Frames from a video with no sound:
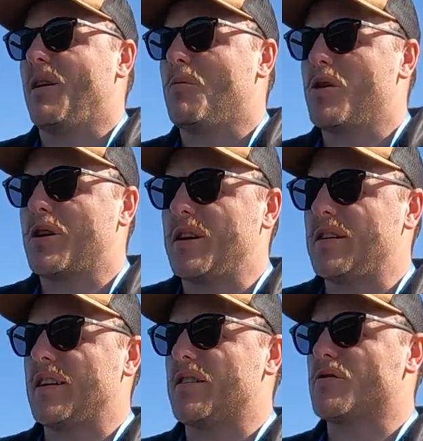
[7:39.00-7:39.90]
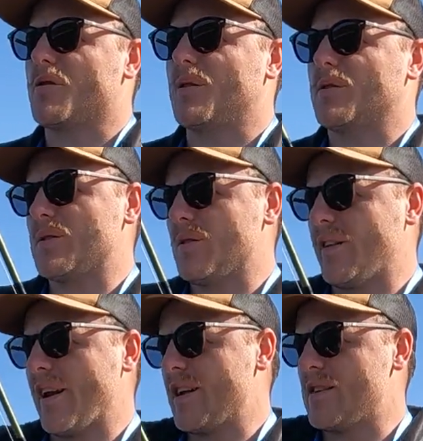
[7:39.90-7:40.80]
and working it down the drop-off. So the
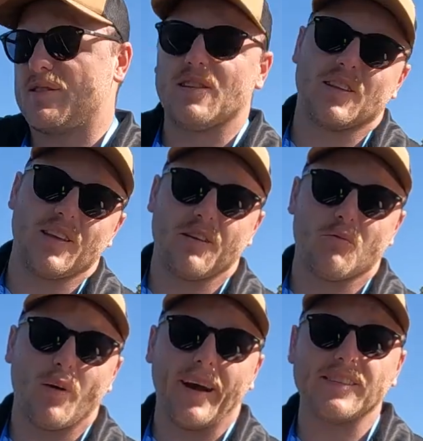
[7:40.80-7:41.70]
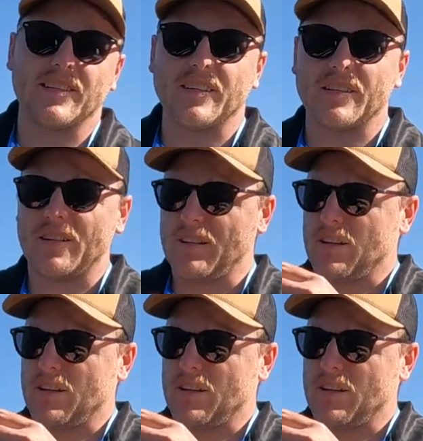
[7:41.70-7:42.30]
flathead is sitting there waiting